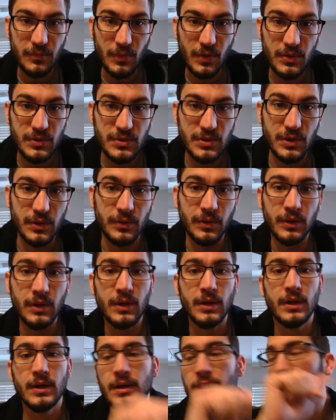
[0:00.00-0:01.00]
So
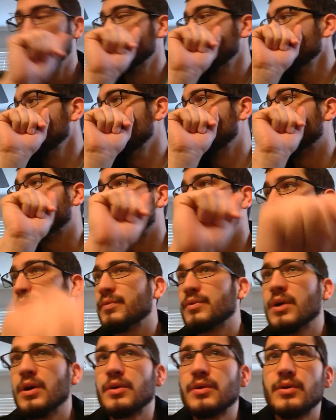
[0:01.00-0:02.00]
we've
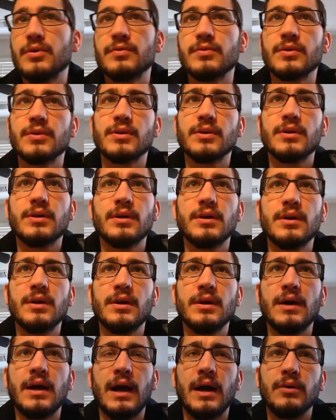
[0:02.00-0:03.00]
gone over
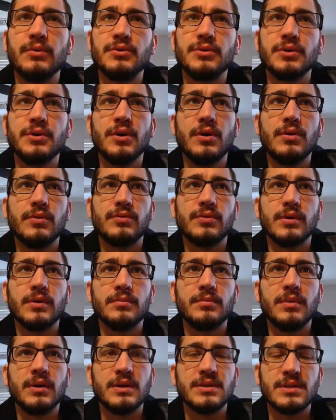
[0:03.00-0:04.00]
how to go
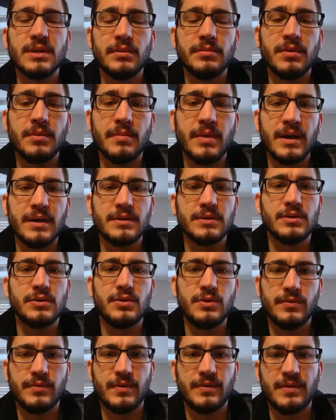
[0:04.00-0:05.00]
from a subnet mask
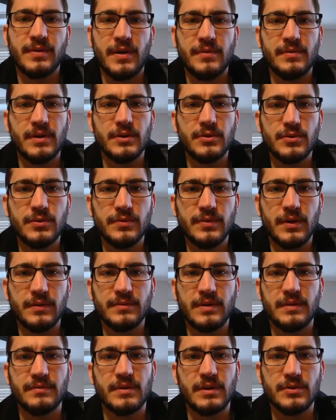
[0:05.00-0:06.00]

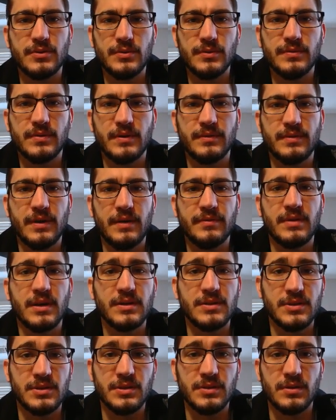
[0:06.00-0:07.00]

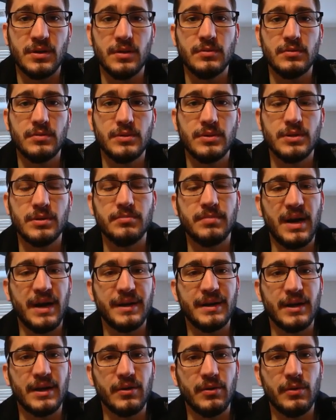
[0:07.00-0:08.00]
255.255.255.0 to
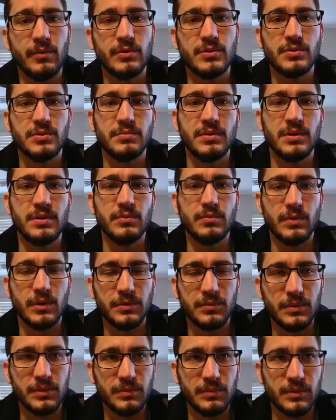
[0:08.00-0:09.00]
binary, which would be
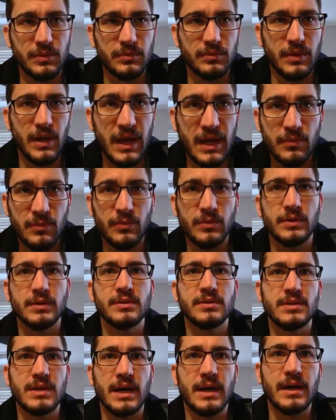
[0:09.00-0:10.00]

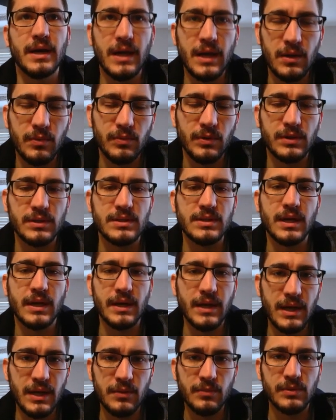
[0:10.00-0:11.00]

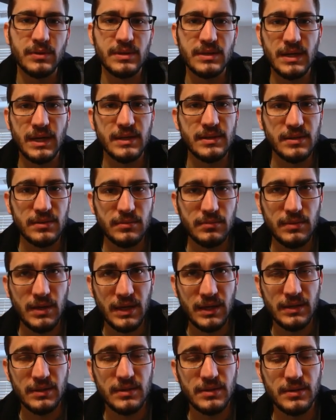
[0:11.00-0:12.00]

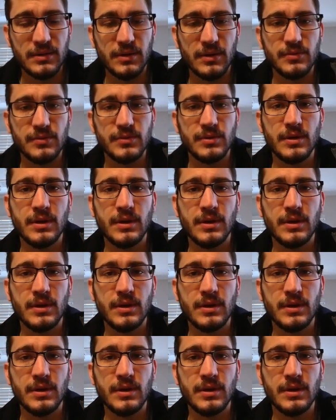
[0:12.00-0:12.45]
111.81.81.81.80s.